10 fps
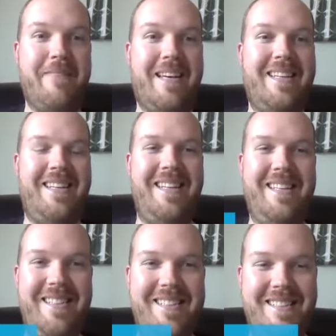
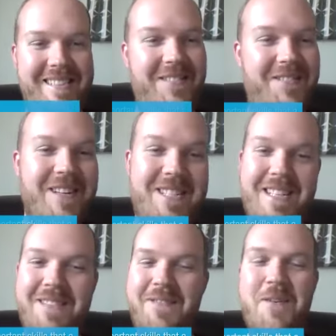
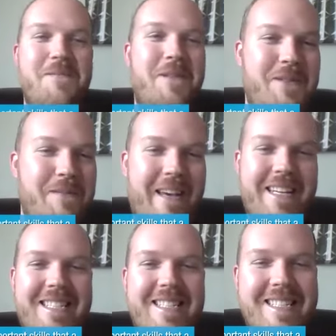First and foremost,
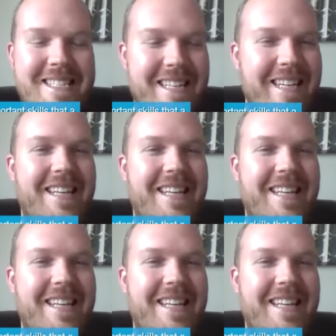patience.